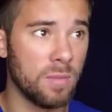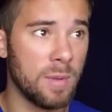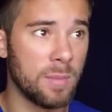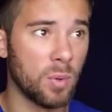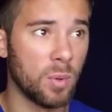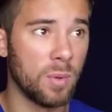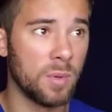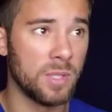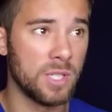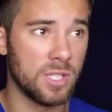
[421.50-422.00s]

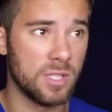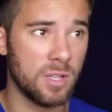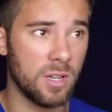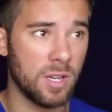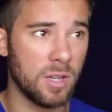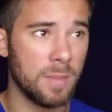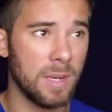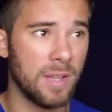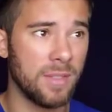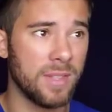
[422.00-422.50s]
Remember, we were just
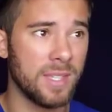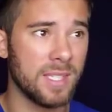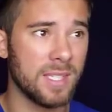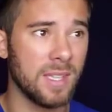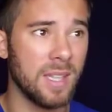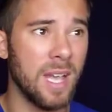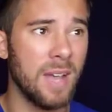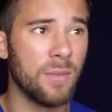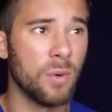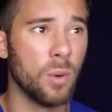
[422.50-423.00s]
talking about this
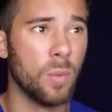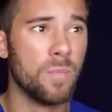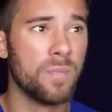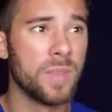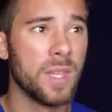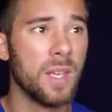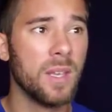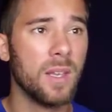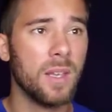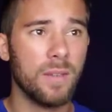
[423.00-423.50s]
level.
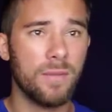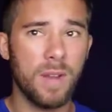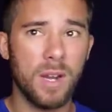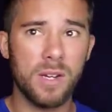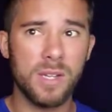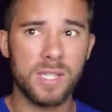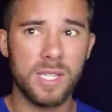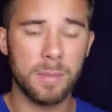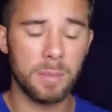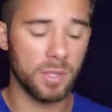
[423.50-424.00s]

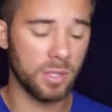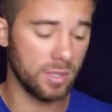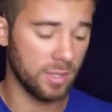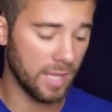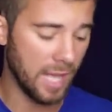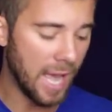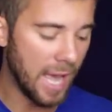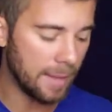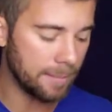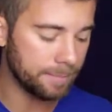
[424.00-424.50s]
Very similar to
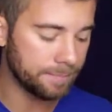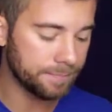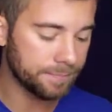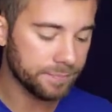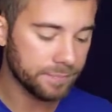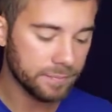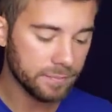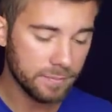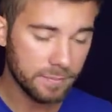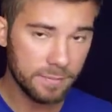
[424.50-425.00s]
that.
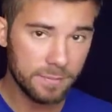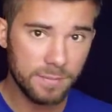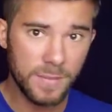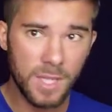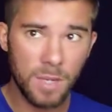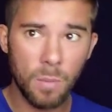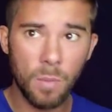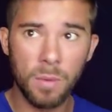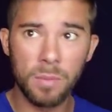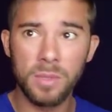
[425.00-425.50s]

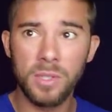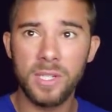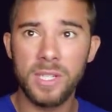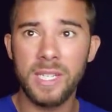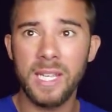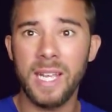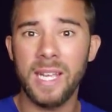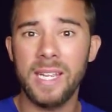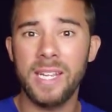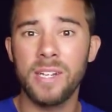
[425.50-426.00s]
What we're
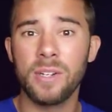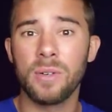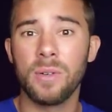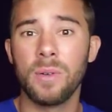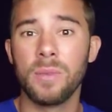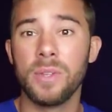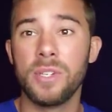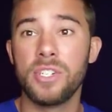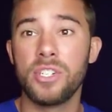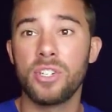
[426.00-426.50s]
looking at here
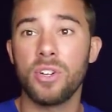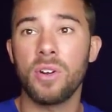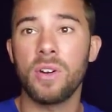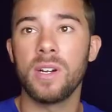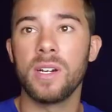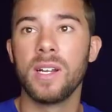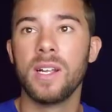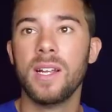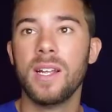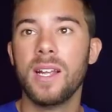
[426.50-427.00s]
on the
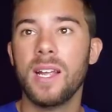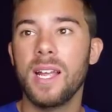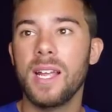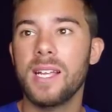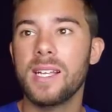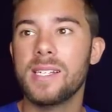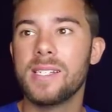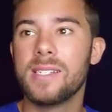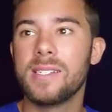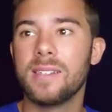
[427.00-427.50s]
chart
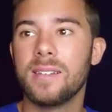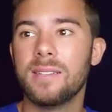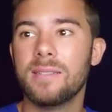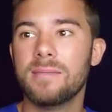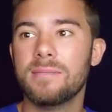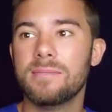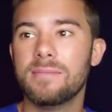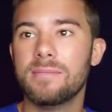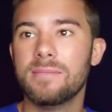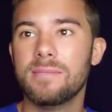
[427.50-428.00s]
is
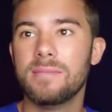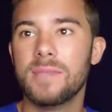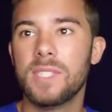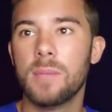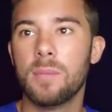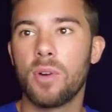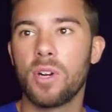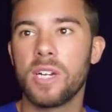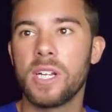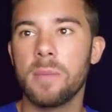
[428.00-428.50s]

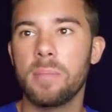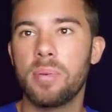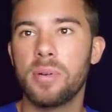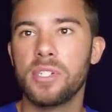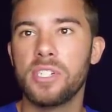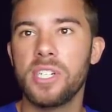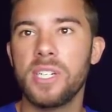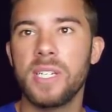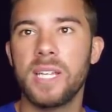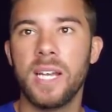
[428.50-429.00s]
the market
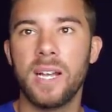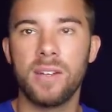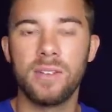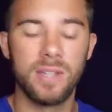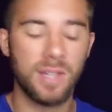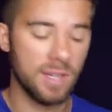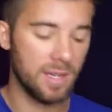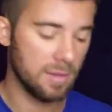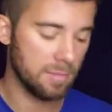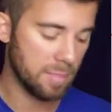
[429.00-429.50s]
pushing down
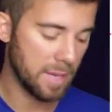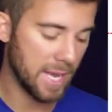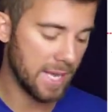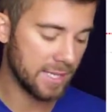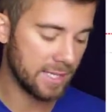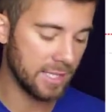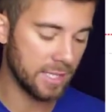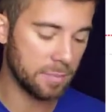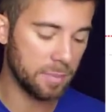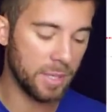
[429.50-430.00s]

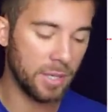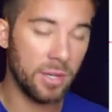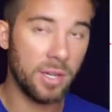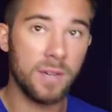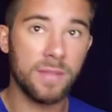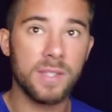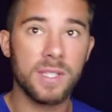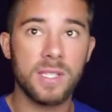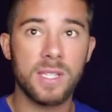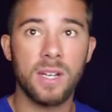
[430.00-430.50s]
past this period
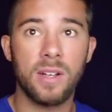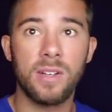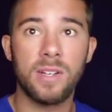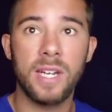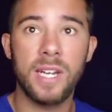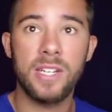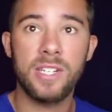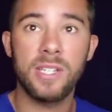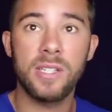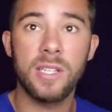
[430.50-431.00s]
of
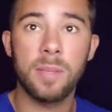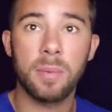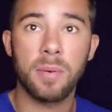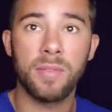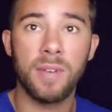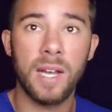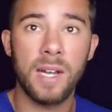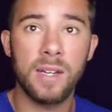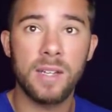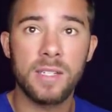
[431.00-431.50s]
consolidation that
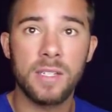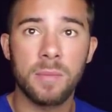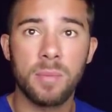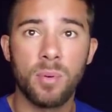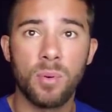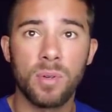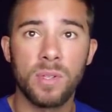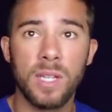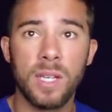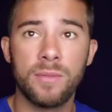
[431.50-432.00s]
provided a
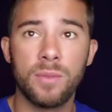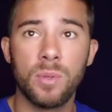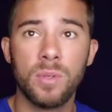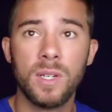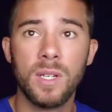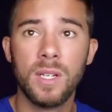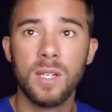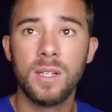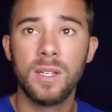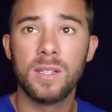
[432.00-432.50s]
support level
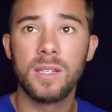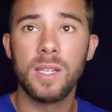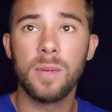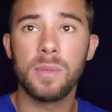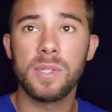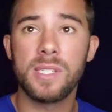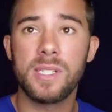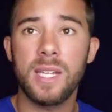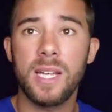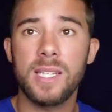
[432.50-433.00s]
that
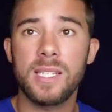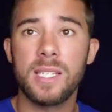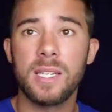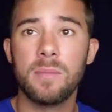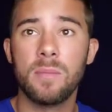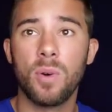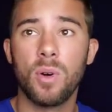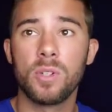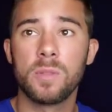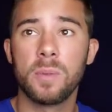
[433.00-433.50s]
was tested
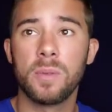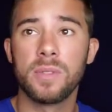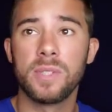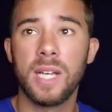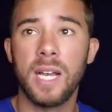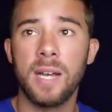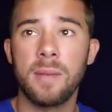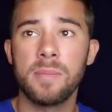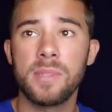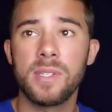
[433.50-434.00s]
multiple
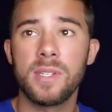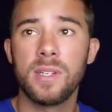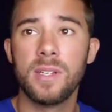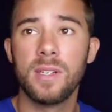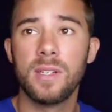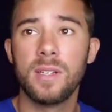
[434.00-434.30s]
times.